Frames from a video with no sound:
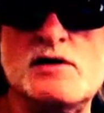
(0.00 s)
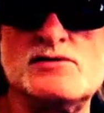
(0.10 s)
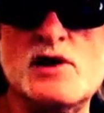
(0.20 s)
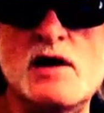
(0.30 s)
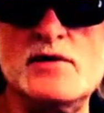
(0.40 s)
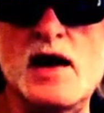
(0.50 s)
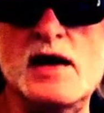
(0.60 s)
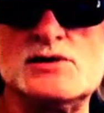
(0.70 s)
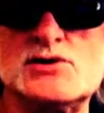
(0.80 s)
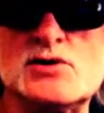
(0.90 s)
have time to
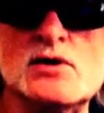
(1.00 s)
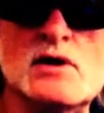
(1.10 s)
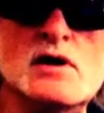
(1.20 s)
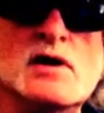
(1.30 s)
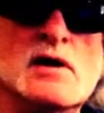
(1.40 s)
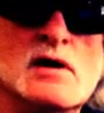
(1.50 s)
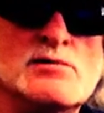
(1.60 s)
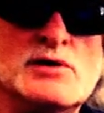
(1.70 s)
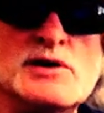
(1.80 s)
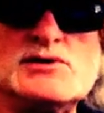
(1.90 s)
answer,
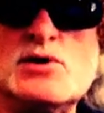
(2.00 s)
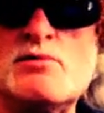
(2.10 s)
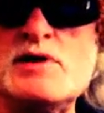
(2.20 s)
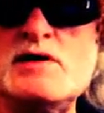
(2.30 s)
please don't